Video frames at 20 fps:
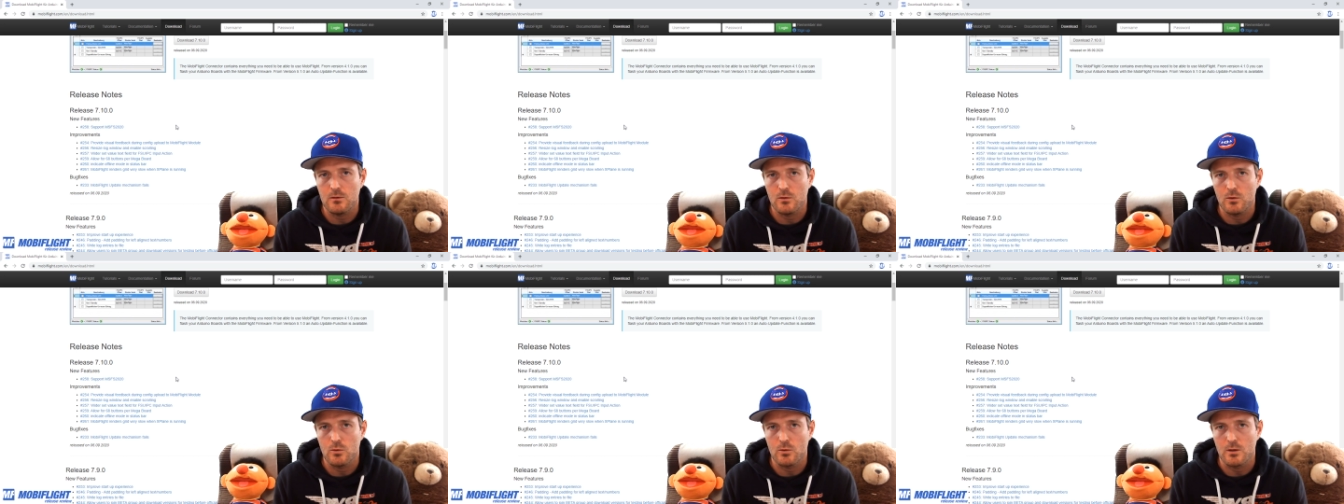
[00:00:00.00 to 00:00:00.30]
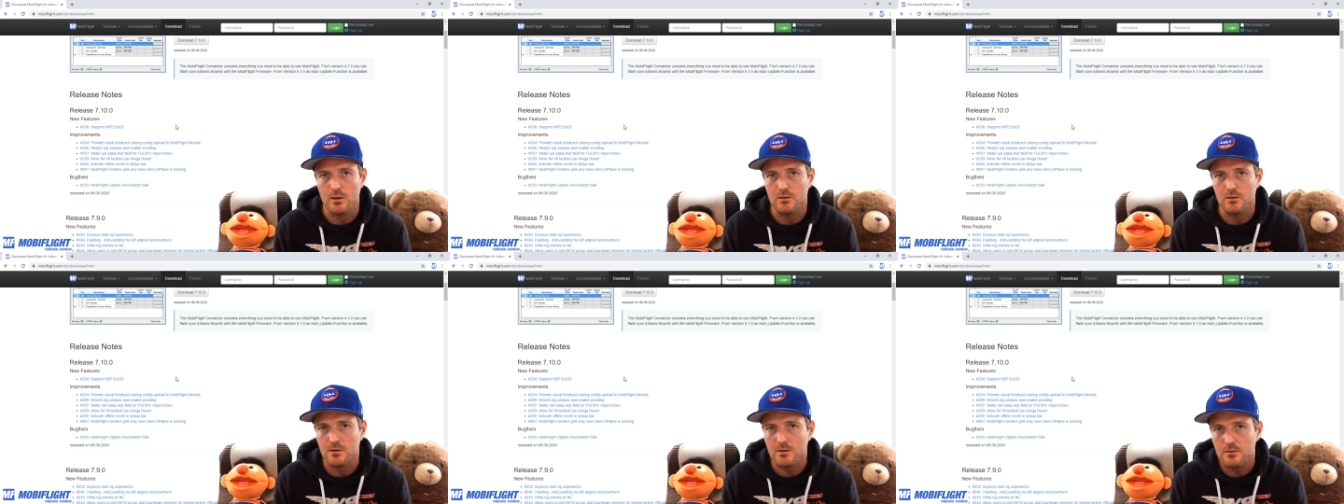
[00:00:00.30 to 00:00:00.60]
your
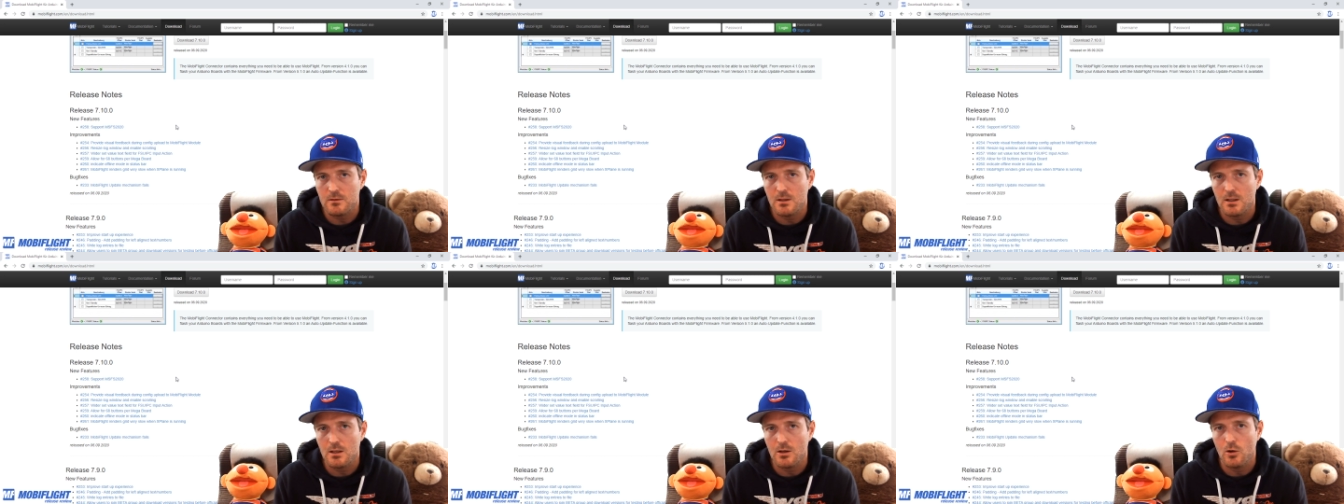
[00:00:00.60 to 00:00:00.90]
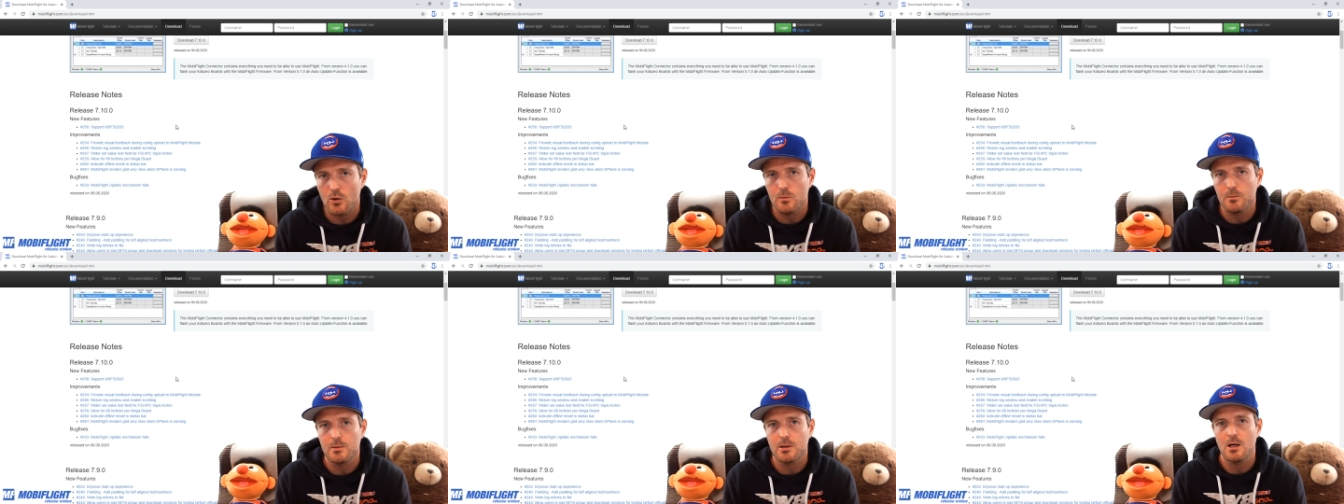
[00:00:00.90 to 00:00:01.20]
existing
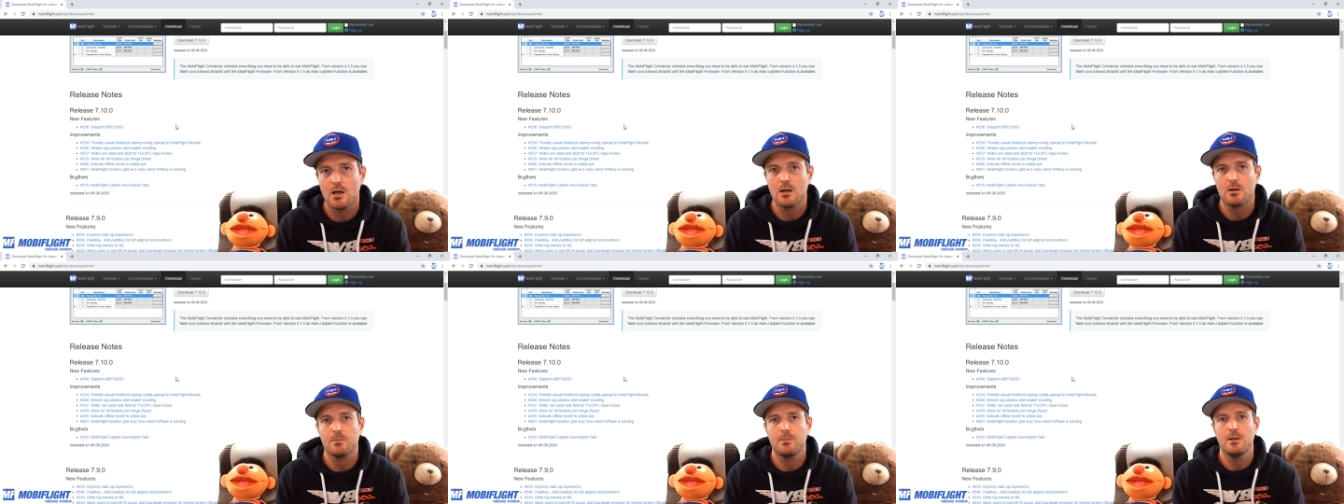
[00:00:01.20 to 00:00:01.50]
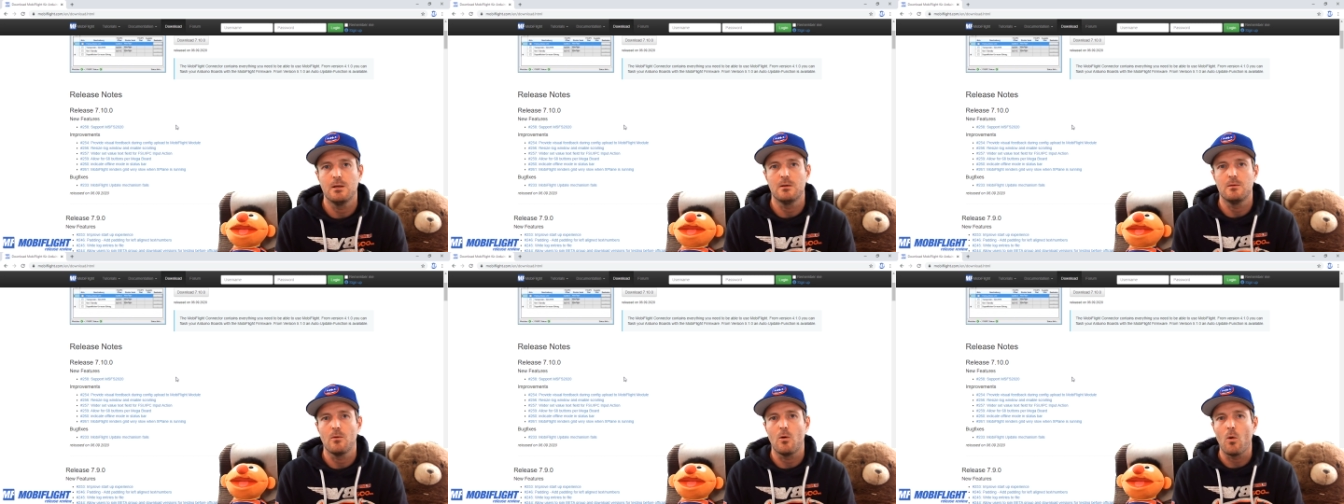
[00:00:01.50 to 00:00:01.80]
home
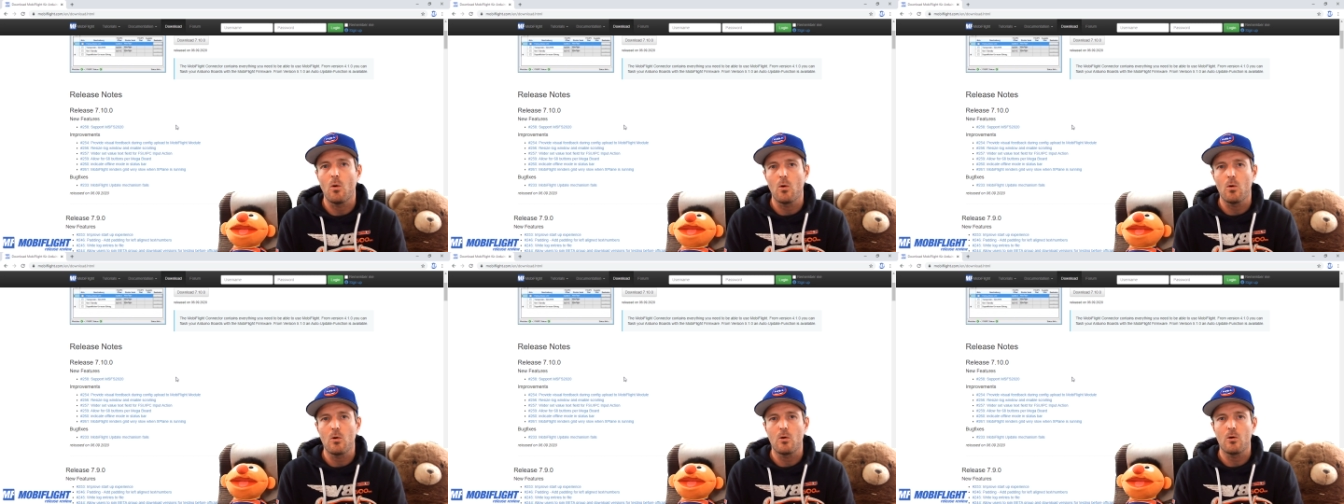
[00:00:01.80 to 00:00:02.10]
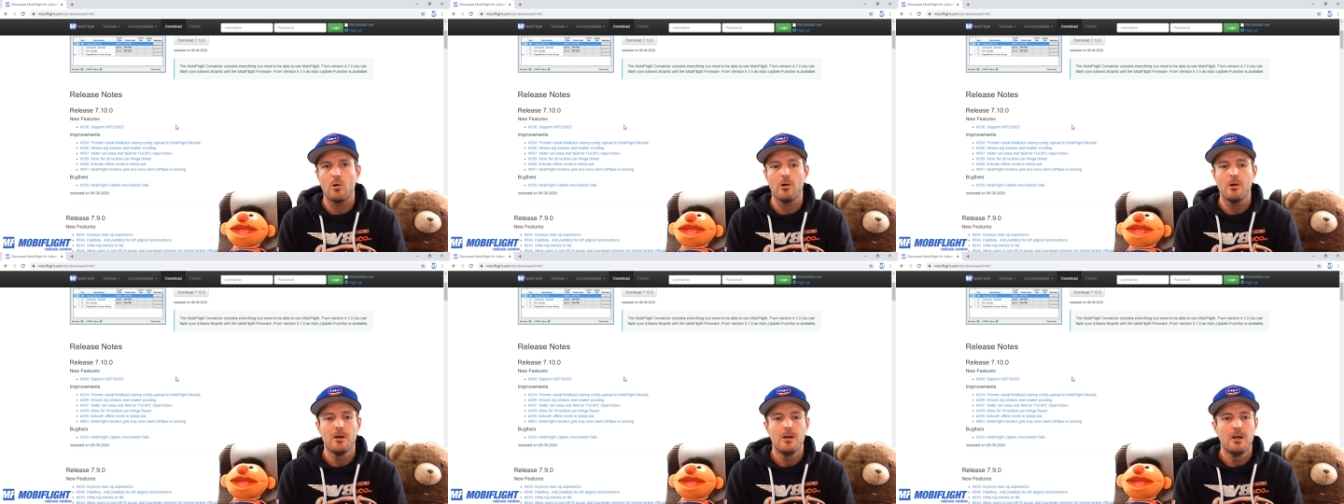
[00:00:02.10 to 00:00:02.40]
cockpit
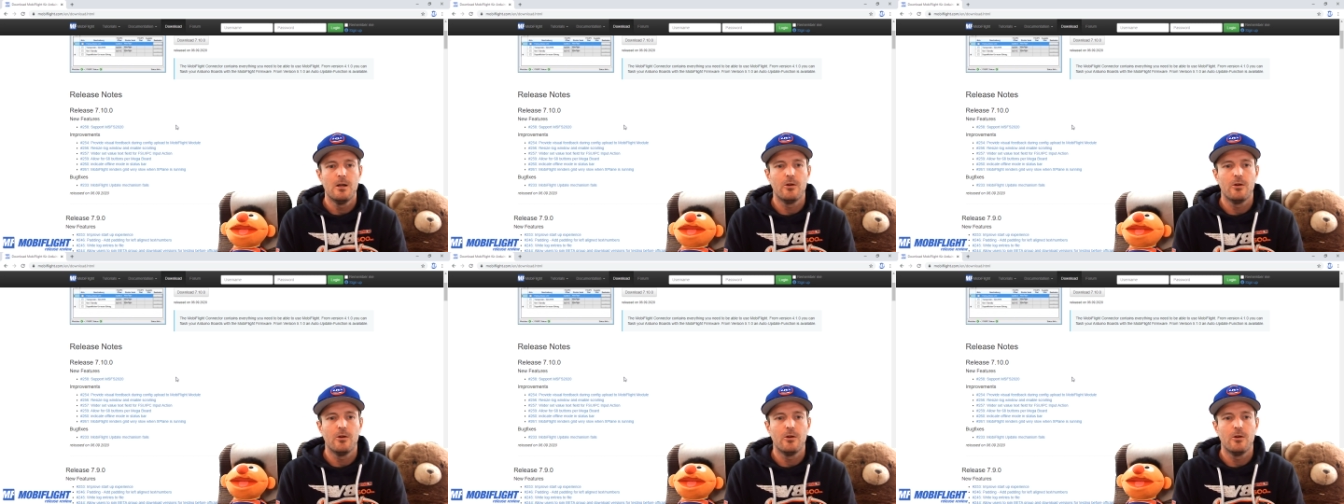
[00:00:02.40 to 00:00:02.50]
or